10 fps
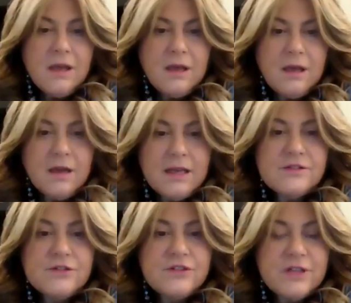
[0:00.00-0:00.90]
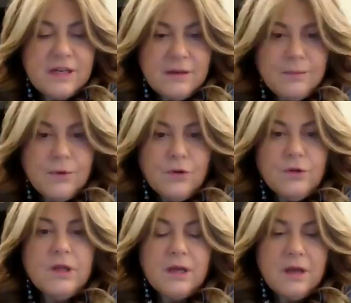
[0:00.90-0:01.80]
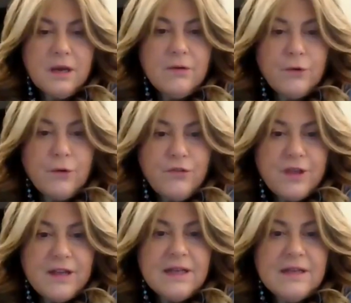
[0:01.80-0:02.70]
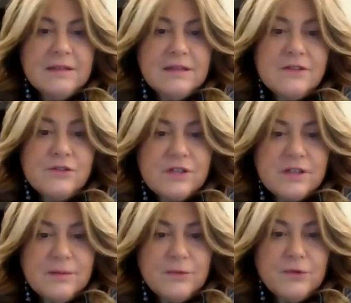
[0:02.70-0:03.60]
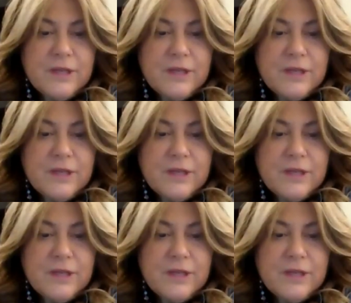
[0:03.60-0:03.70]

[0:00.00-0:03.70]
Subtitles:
a sustainable growth and a sustainable